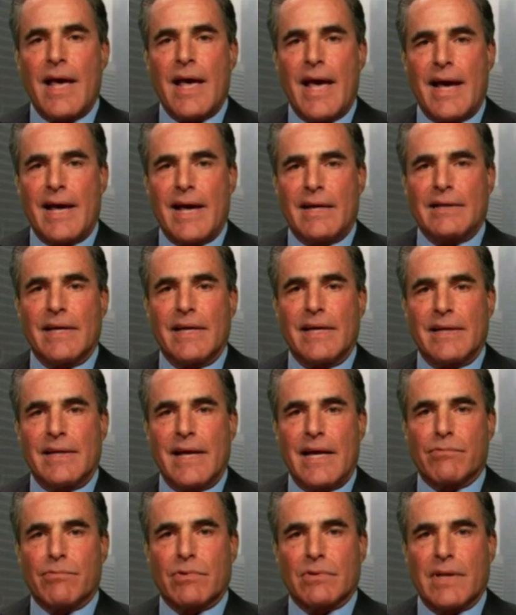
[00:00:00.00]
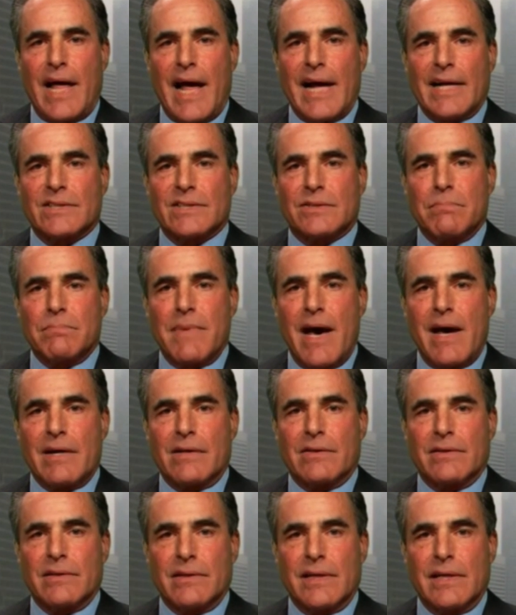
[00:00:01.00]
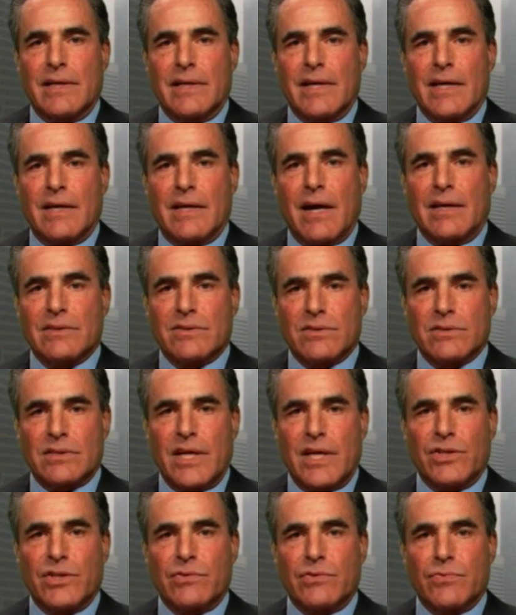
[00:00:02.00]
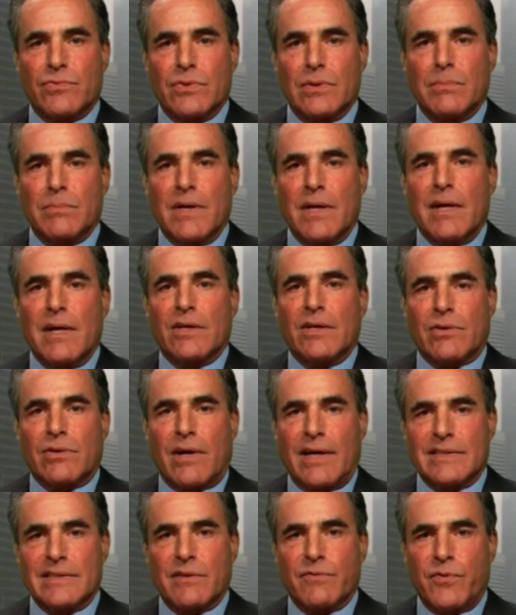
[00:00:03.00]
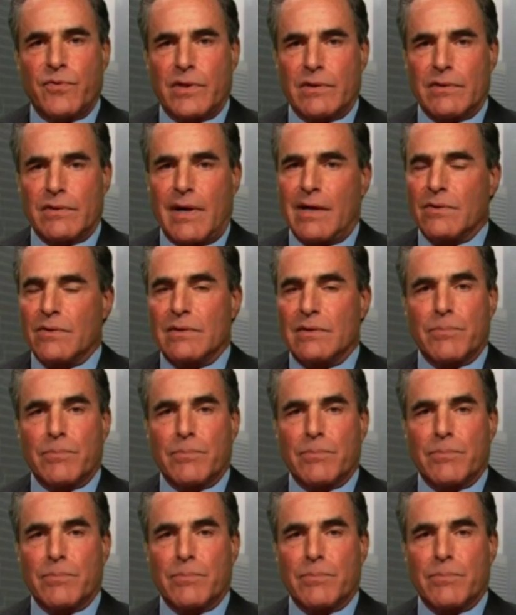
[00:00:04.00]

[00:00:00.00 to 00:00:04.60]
and in a relaxed manner in a consultation room tries to figure out,